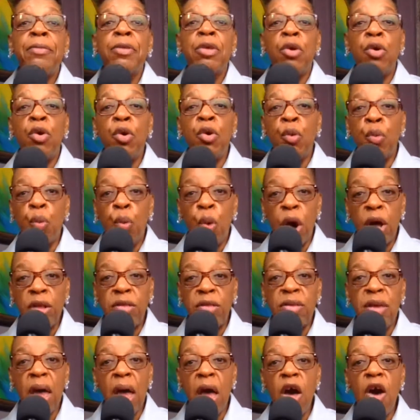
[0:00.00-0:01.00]
who want
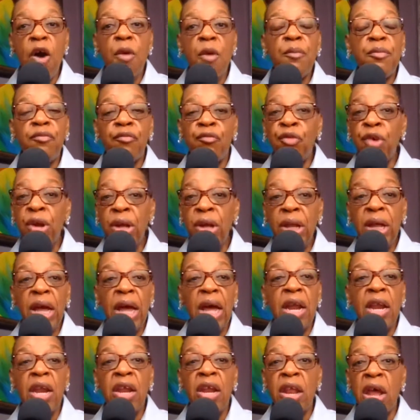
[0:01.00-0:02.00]
to help, really
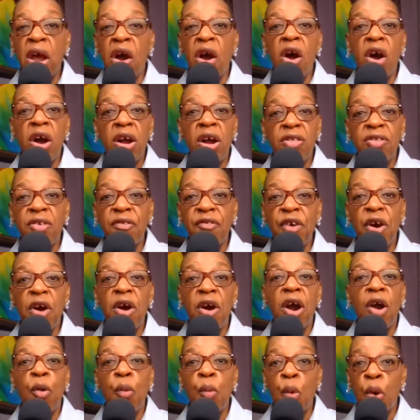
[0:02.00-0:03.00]
in their hearts of
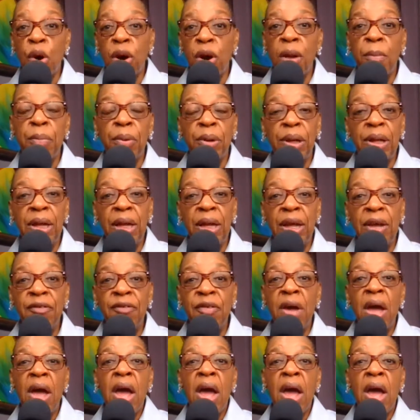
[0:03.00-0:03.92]
heart want to believe,